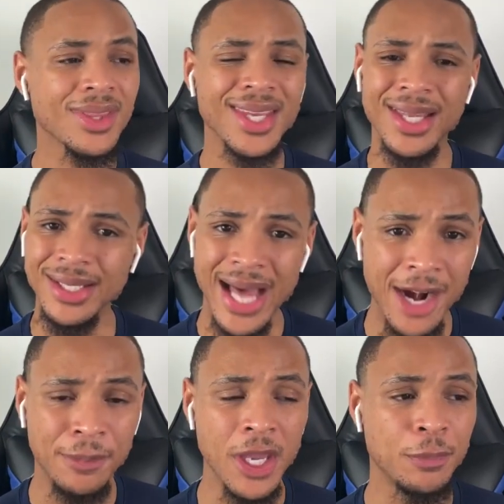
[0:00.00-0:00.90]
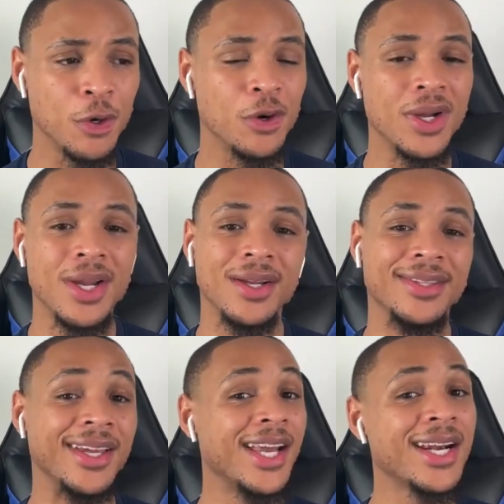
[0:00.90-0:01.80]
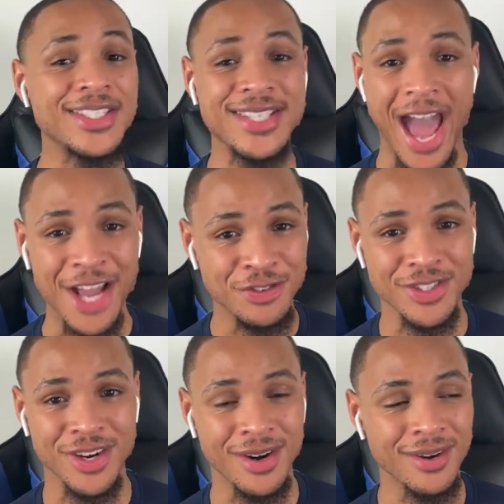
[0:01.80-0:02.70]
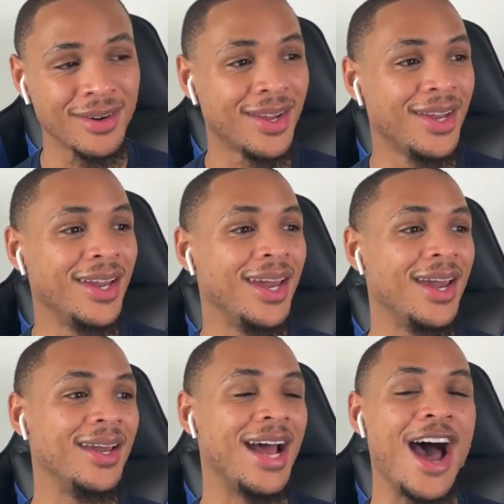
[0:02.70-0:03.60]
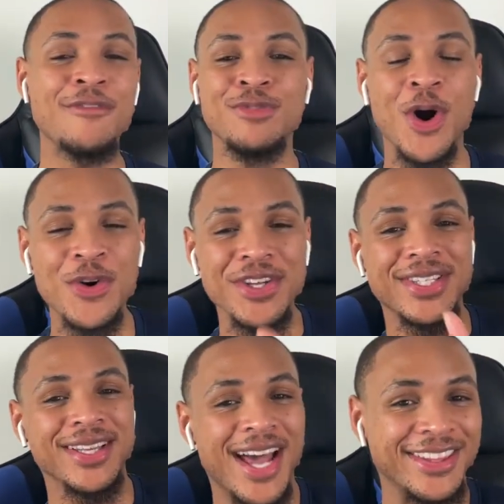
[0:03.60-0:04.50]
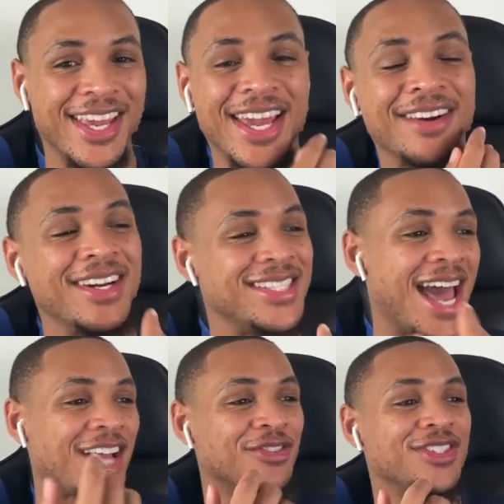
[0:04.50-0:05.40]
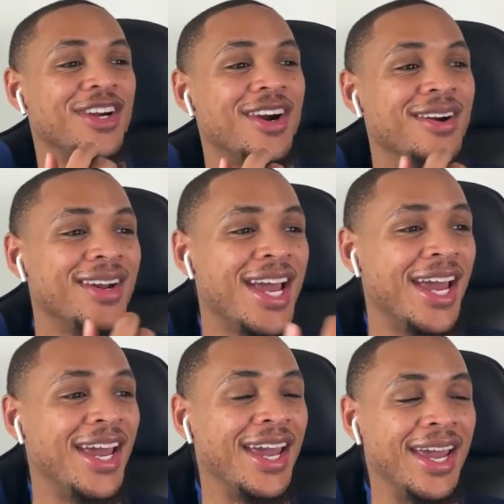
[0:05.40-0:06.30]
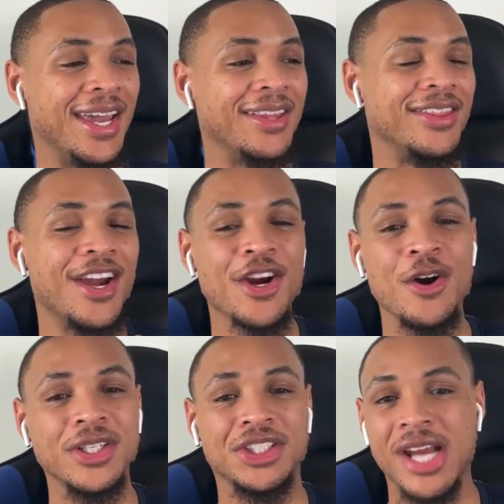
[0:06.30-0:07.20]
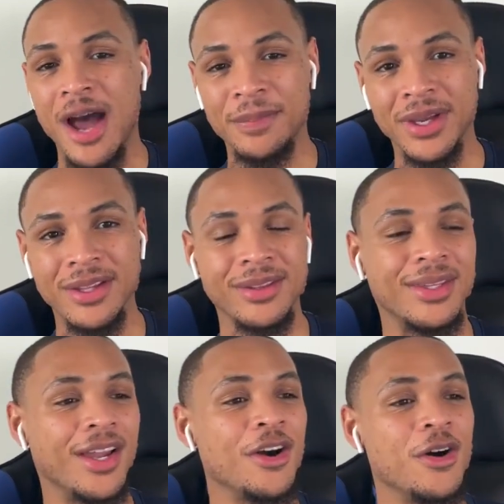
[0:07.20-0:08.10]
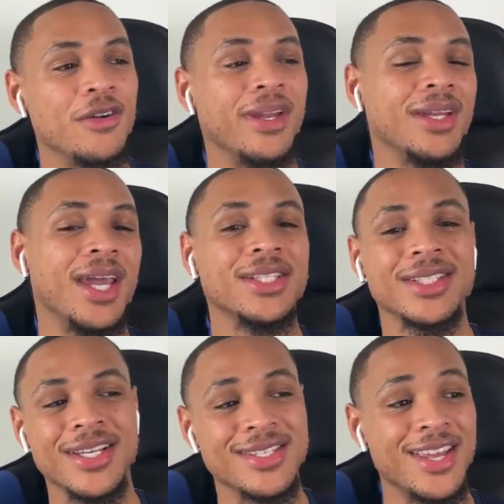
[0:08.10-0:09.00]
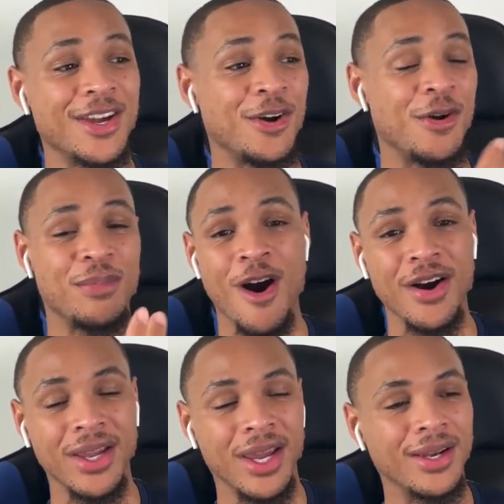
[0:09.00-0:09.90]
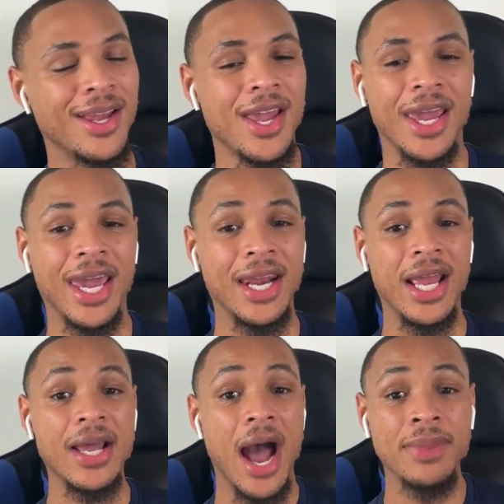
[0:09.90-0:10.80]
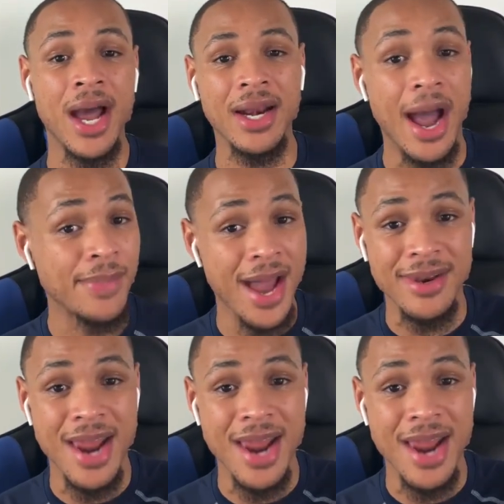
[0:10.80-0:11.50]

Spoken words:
And a lot of people, they get in their tax return, and I'm noticing like they get in their tax return and they're going shopping, they go on vacations, they going partying, and I'm not